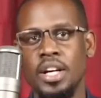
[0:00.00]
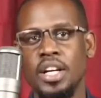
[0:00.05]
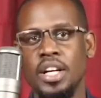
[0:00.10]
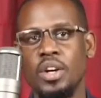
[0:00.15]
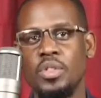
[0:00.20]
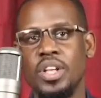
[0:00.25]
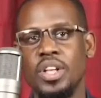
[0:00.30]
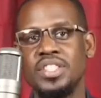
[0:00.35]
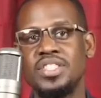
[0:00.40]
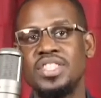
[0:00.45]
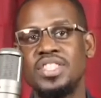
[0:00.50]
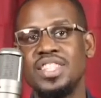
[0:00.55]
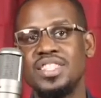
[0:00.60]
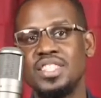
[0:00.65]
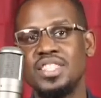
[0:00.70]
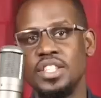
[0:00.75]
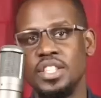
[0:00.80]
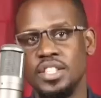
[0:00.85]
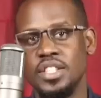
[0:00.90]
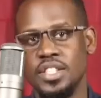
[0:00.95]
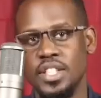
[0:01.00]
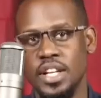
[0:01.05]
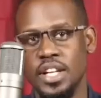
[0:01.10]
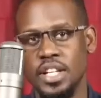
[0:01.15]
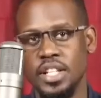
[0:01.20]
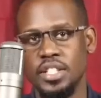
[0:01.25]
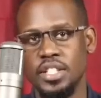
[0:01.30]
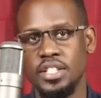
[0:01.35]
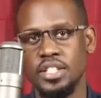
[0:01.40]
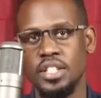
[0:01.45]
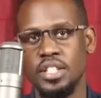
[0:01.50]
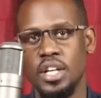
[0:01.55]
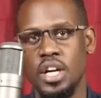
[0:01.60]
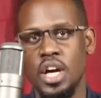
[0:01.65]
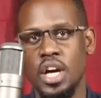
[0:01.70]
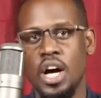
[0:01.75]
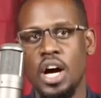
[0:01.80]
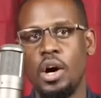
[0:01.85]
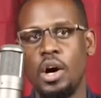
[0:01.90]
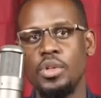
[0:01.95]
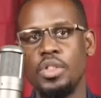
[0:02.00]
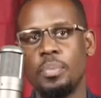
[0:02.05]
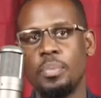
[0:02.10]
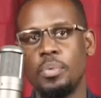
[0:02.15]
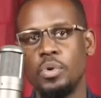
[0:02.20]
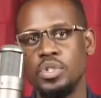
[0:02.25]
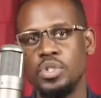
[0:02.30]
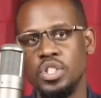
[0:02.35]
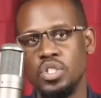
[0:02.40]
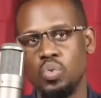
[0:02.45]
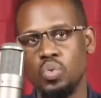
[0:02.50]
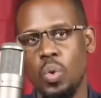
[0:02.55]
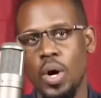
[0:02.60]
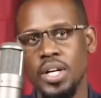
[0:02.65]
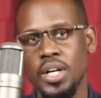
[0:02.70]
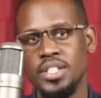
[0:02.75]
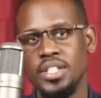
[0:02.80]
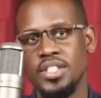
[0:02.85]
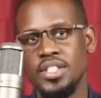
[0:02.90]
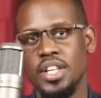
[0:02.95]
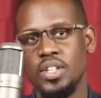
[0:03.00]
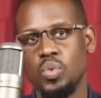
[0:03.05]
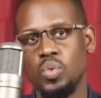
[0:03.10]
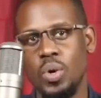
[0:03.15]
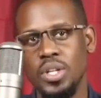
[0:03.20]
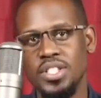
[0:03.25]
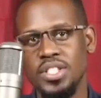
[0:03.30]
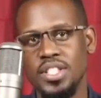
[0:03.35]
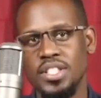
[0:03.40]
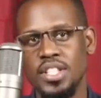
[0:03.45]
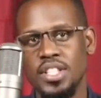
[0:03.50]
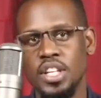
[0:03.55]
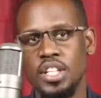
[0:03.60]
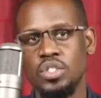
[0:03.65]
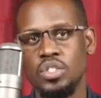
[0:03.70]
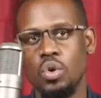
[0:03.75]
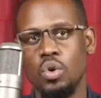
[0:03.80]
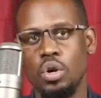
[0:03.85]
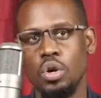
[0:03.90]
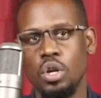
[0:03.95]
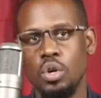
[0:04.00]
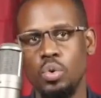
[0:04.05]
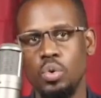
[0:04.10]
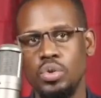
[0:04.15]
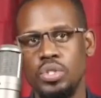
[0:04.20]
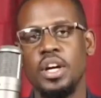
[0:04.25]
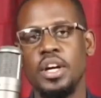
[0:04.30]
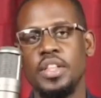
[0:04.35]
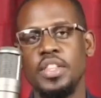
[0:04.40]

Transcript: Now that's just in the Senate. How the process works is that once the Senate concludes,